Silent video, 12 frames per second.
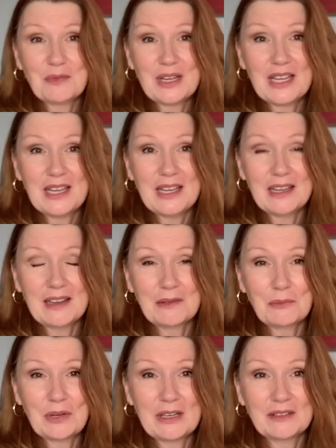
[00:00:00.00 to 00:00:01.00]
we
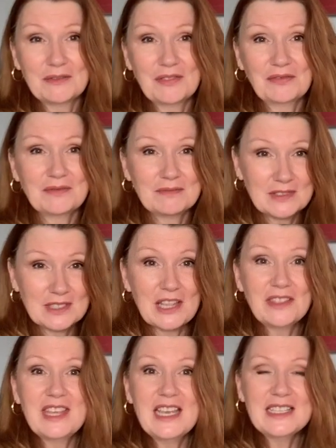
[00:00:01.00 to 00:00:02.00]
will have
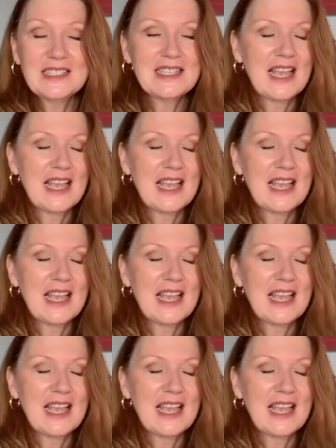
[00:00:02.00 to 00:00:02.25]
done this